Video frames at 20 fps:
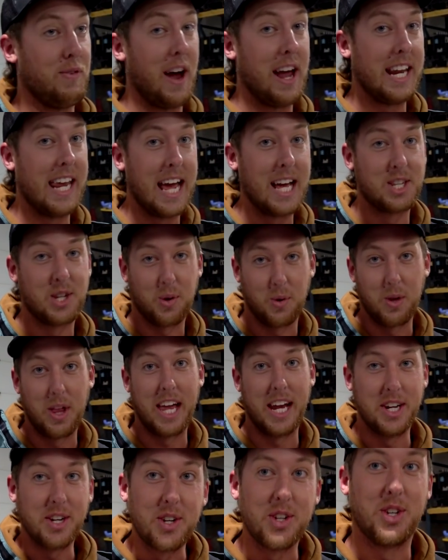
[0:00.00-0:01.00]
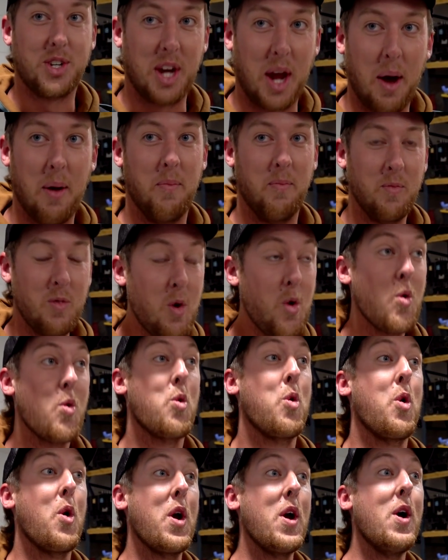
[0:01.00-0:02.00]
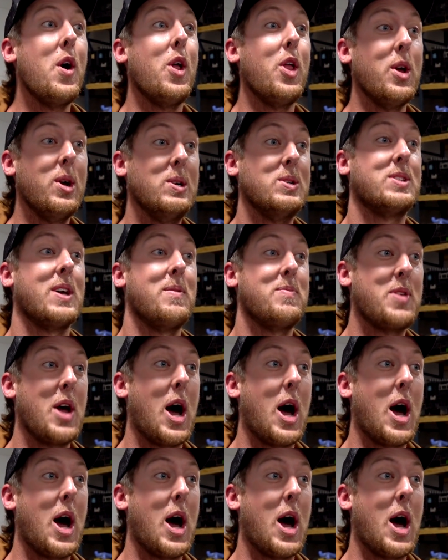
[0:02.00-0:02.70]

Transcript: financial relationship. Real loose. I'm